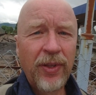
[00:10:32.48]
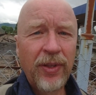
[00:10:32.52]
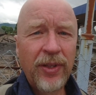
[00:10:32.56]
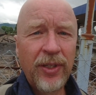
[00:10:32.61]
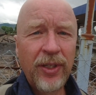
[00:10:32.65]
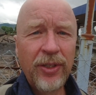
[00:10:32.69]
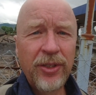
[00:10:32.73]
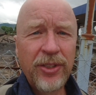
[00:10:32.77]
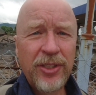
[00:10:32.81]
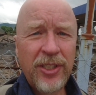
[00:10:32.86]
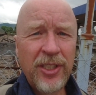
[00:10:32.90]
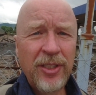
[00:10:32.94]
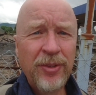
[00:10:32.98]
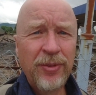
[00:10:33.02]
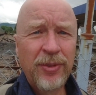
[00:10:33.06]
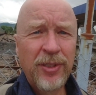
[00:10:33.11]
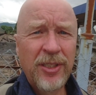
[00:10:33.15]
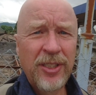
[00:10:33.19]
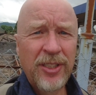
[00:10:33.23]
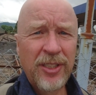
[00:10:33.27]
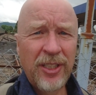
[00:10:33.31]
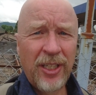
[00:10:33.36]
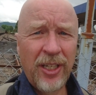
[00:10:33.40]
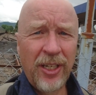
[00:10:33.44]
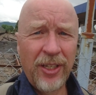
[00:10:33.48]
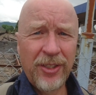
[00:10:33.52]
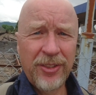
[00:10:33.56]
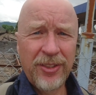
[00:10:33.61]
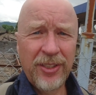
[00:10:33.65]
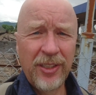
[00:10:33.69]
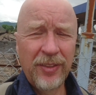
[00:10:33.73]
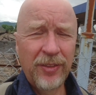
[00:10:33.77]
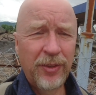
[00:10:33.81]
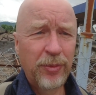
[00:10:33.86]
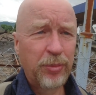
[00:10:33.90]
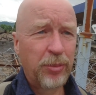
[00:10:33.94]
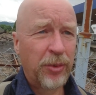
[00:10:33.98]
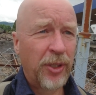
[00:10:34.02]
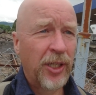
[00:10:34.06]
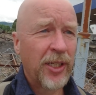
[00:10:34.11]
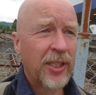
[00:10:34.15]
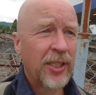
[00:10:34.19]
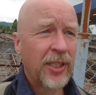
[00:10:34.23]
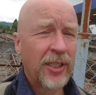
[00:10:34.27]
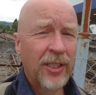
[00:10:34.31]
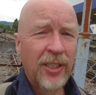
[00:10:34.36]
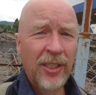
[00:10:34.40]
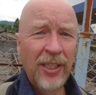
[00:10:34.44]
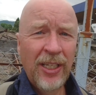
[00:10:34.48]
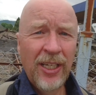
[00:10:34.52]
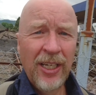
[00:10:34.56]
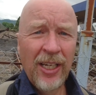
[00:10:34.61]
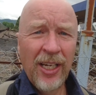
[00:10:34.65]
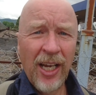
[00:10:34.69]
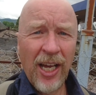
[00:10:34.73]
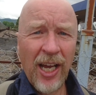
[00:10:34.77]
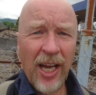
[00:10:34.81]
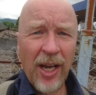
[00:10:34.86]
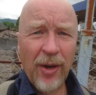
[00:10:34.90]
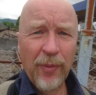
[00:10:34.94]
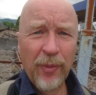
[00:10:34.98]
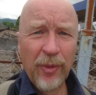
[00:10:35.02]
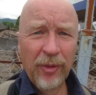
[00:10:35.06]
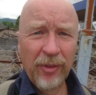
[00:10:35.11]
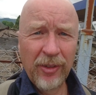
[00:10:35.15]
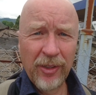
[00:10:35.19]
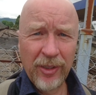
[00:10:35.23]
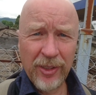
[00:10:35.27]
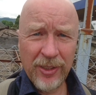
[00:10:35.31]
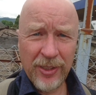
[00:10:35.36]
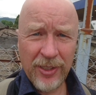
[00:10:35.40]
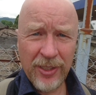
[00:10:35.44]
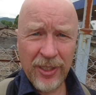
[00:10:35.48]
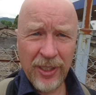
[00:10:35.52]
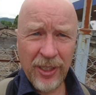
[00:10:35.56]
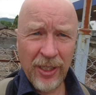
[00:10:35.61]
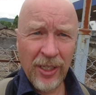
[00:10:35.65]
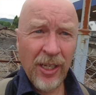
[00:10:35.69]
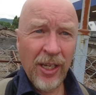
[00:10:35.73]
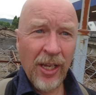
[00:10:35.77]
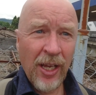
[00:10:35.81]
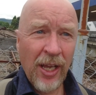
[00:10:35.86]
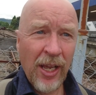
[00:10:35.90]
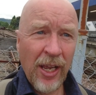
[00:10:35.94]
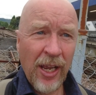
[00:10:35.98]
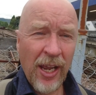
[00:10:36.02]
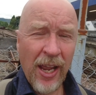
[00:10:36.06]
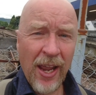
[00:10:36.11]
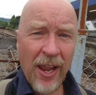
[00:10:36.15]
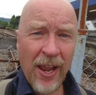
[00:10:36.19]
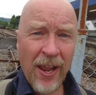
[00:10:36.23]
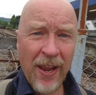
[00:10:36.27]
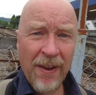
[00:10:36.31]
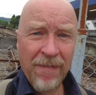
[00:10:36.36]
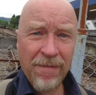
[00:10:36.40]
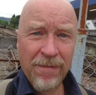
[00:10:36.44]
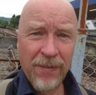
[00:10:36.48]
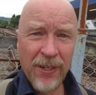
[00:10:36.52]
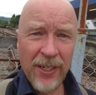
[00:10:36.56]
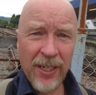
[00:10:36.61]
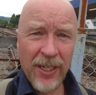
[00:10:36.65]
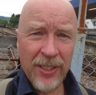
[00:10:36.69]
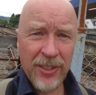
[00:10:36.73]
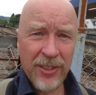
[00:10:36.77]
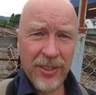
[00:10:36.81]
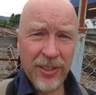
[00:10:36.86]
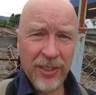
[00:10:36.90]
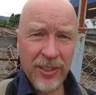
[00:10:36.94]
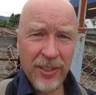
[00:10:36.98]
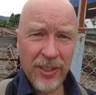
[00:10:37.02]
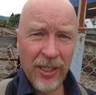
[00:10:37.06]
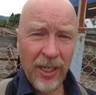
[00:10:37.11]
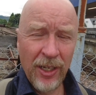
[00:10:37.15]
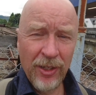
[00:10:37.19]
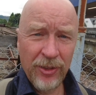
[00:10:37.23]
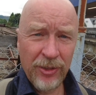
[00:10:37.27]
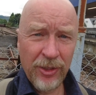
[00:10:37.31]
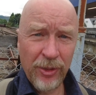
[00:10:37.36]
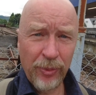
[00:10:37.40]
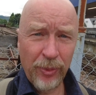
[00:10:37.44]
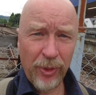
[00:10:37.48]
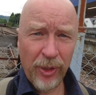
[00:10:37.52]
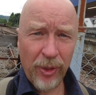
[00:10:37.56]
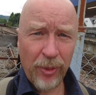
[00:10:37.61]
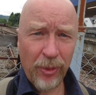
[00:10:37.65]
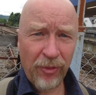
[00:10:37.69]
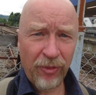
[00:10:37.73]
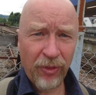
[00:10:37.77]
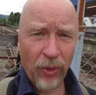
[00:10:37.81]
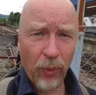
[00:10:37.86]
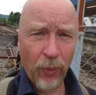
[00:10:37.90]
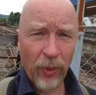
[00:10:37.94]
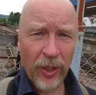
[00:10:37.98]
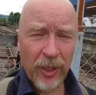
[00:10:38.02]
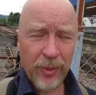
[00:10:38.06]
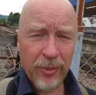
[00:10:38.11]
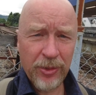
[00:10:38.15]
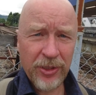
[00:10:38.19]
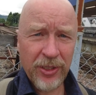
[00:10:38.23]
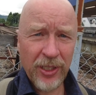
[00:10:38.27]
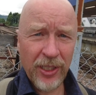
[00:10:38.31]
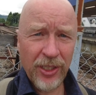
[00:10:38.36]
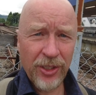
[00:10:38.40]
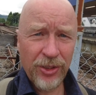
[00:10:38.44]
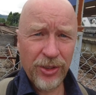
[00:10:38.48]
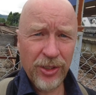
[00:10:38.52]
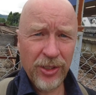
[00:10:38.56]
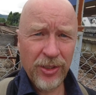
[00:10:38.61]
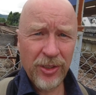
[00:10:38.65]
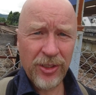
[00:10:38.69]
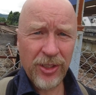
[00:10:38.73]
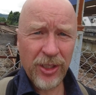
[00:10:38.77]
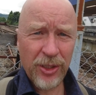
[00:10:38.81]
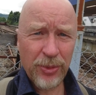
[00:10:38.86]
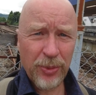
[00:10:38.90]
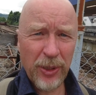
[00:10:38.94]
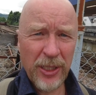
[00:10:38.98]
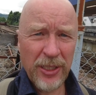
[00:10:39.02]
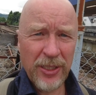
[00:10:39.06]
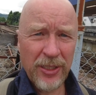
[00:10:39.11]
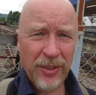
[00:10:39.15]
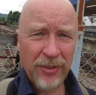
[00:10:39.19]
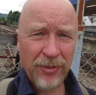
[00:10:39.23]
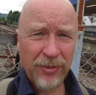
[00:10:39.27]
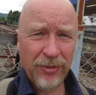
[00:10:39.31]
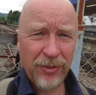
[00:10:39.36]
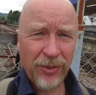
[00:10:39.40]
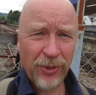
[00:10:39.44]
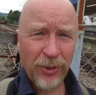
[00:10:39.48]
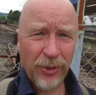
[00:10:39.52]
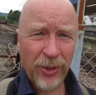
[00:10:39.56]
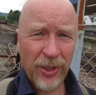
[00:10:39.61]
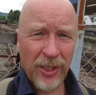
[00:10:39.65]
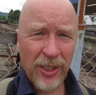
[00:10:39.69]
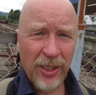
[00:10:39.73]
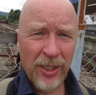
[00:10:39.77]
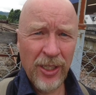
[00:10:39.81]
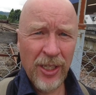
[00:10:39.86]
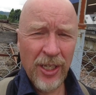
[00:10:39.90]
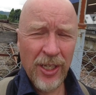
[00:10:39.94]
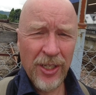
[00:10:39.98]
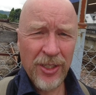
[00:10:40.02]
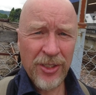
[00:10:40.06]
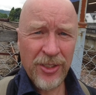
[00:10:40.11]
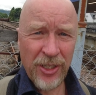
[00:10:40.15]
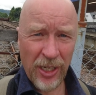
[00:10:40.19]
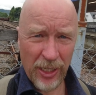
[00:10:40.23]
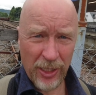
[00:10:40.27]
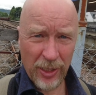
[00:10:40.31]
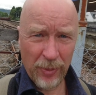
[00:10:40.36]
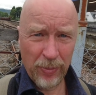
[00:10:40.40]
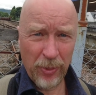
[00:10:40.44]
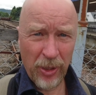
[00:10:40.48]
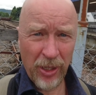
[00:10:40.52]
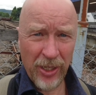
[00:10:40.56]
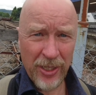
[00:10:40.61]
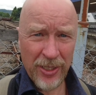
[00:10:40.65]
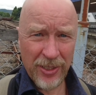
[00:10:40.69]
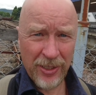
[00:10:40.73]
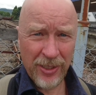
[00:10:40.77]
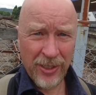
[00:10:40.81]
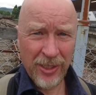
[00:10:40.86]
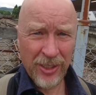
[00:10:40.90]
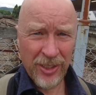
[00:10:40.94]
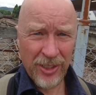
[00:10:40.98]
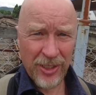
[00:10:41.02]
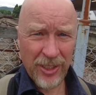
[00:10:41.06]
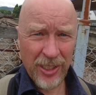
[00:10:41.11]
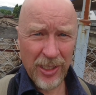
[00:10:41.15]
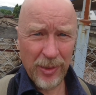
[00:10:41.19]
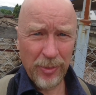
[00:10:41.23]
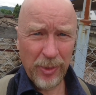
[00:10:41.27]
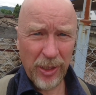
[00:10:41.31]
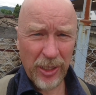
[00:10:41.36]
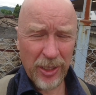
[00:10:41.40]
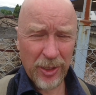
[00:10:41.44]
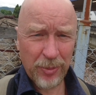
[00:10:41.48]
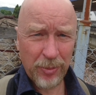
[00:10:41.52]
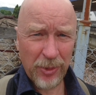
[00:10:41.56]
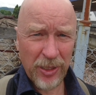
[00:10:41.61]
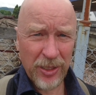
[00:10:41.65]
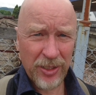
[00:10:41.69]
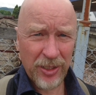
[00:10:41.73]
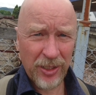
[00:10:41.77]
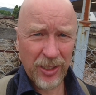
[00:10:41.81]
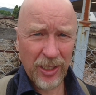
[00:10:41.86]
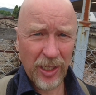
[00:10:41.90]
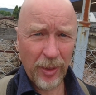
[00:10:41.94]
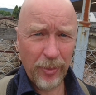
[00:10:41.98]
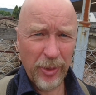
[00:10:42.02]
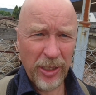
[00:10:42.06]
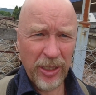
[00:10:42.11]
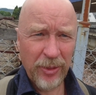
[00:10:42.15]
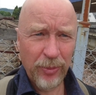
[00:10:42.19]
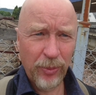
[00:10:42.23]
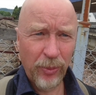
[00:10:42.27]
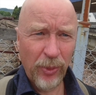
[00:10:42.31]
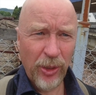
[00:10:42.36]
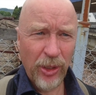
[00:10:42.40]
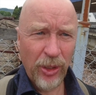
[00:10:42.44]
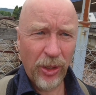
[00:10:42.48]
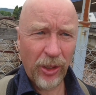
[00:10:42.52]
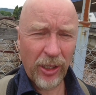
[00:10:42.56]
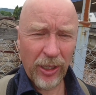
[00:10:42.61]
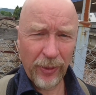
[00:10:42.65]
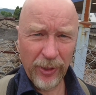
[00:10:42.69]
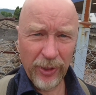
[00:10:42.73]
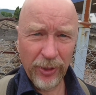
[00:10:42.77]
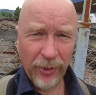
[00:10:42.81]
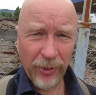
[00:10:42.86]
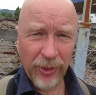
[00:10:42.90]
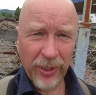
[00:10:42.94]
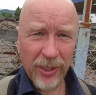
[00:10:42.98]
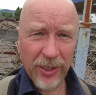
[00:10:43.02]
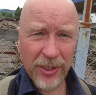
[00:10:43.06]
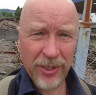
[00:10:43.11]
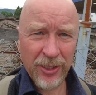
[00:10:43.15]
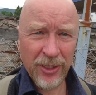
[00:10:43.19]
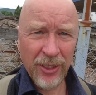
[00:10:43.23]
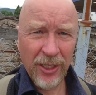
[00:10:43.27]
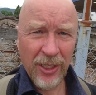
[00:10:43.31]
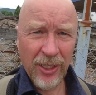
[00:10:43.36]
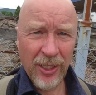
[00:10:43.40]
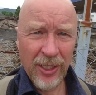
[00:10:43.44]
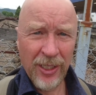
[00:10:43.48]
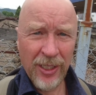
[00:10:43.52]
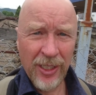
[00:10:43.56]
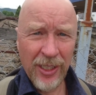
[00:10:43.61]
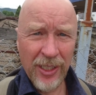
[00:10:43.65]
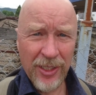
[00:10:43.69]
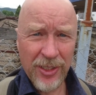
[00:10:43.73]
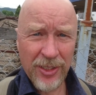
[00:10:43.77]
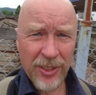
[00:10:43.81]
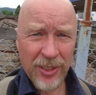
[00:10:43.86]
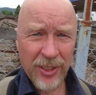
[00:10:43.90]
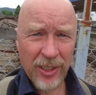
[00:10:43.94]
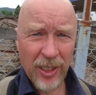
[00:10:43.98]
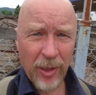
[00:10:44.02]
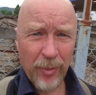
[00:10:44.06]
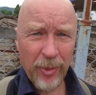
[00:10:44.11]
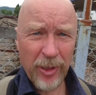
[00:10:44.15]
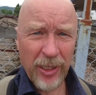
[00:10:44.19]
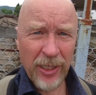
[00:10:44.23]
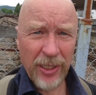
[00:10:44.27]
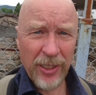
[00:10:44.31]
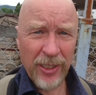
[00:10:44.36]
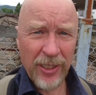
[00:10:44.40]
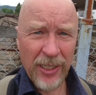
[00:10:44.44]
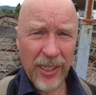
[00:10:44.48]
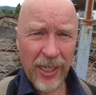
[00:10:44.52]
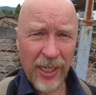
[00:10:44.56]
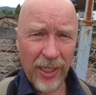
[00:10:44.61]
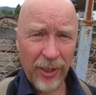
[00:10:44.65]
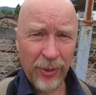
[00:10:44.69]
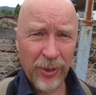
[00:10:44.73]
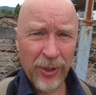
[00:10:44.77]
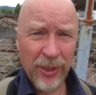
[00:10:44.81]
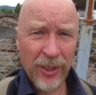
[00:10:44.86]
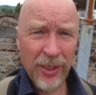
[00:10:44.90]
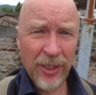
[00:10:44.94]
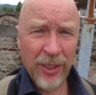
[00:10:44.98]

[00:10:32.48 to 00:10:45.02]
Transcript: Thursday, which is the last day of the break, and we're at Inverness. No, we're not. We're at Fort William Station, just waiting for the Jacobite Steam Express to come in. We're not going on it, it's just coming in now.